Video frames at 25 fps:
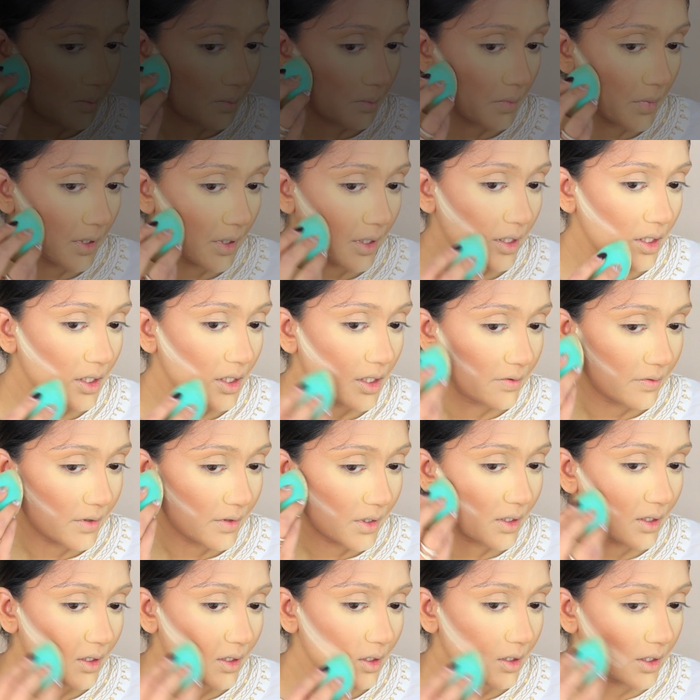But
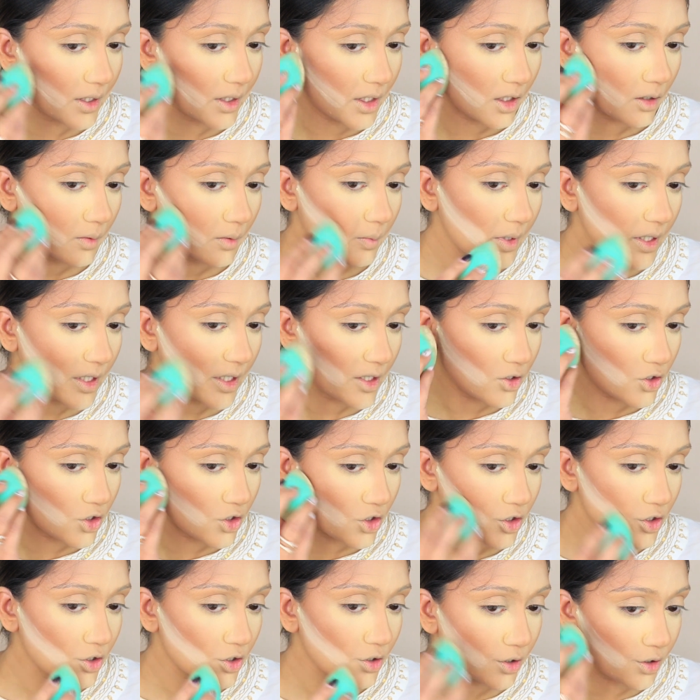even a little bit
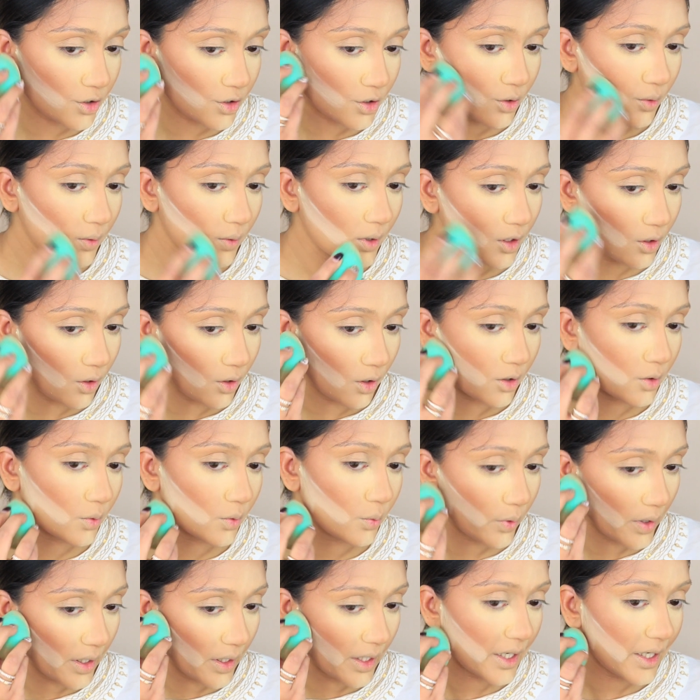should go a
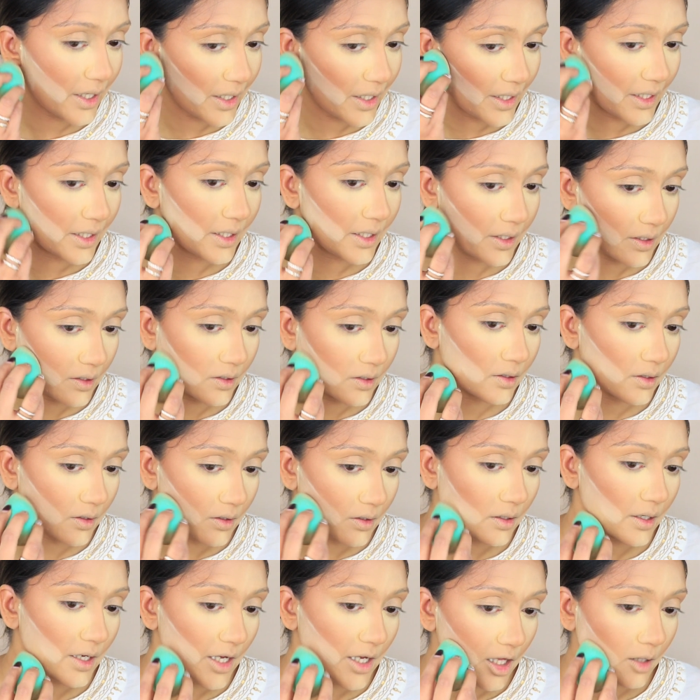long way in
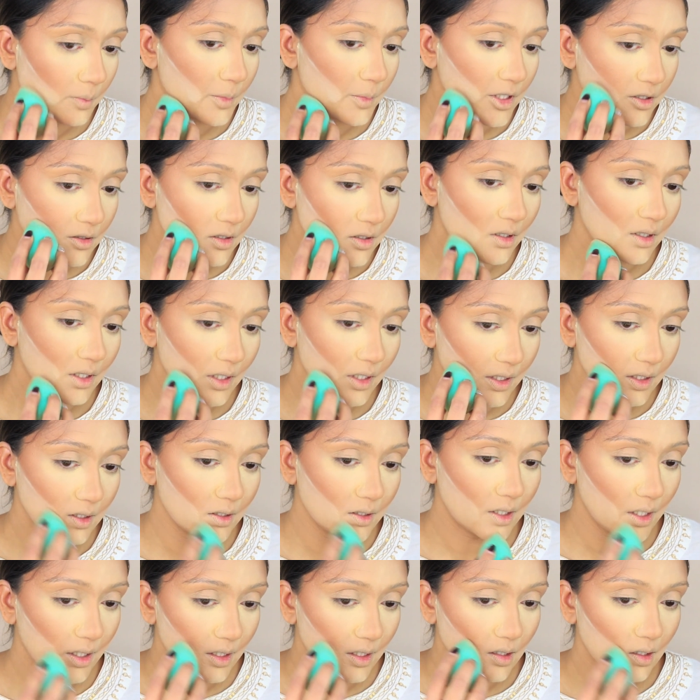helping to
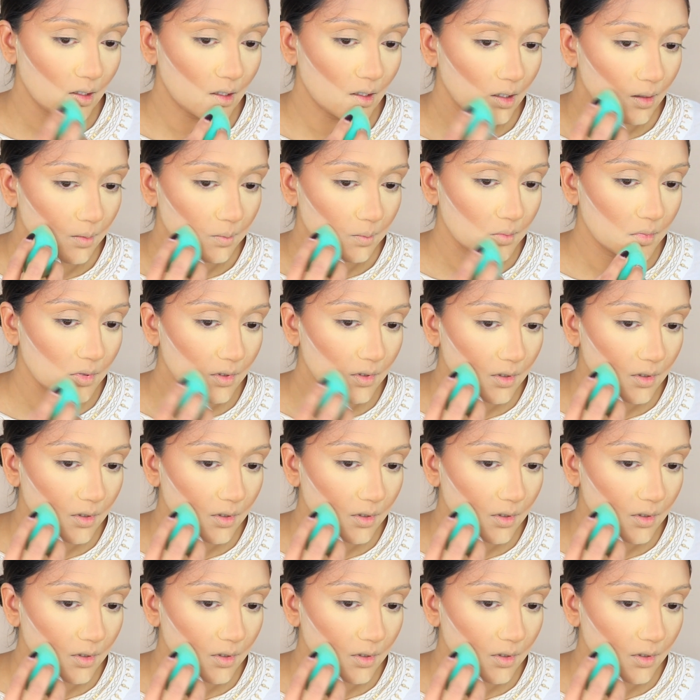clean that up.